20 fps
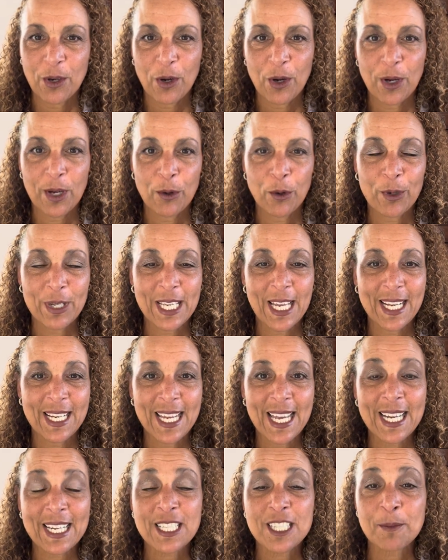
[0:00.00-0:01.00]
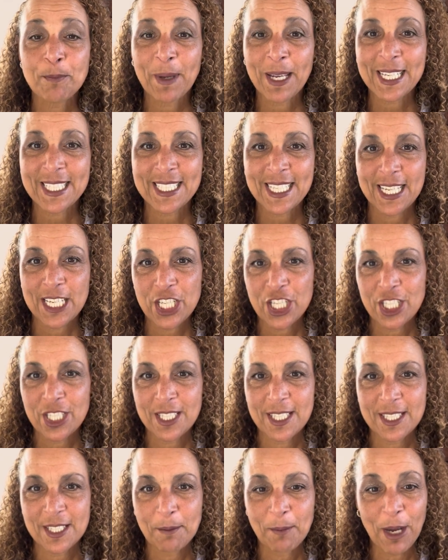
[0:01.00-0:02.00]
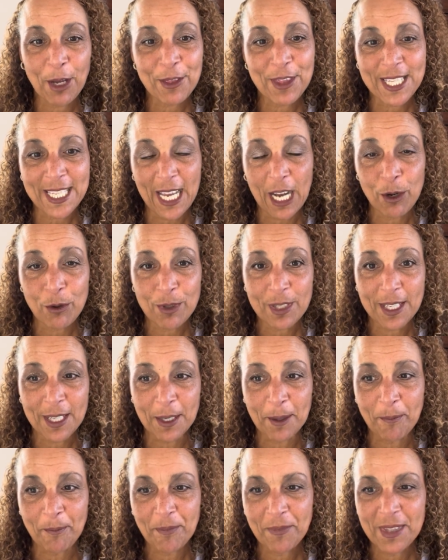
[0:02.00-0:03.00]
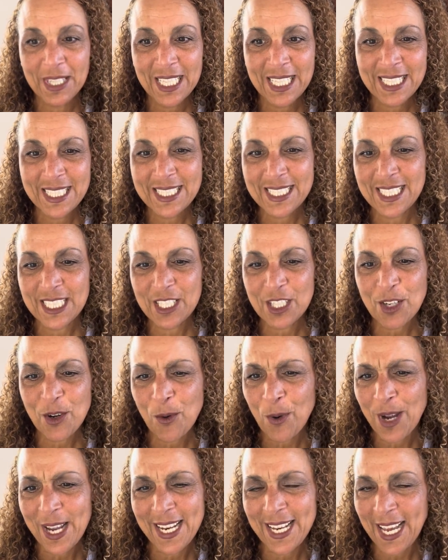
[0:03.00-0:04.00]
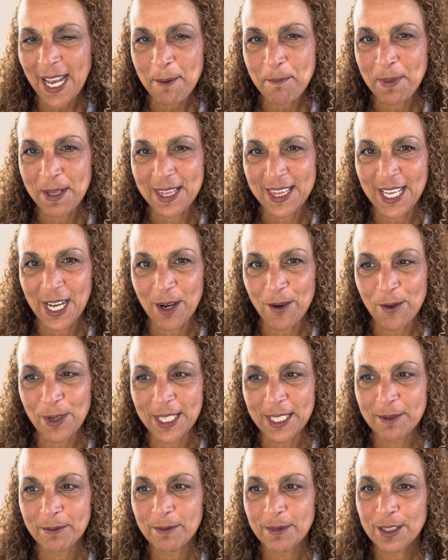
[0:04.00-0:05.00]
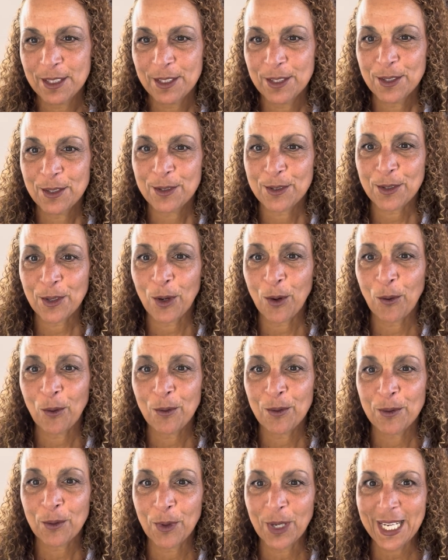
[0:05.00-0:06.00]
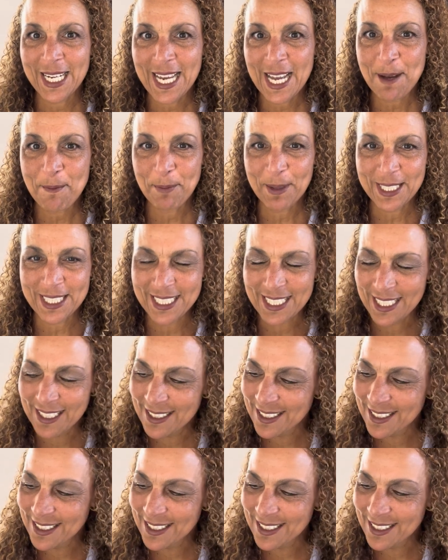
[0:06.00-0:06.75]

or we had expectations about the outcome, and it didn't quite happen that way. So what happened?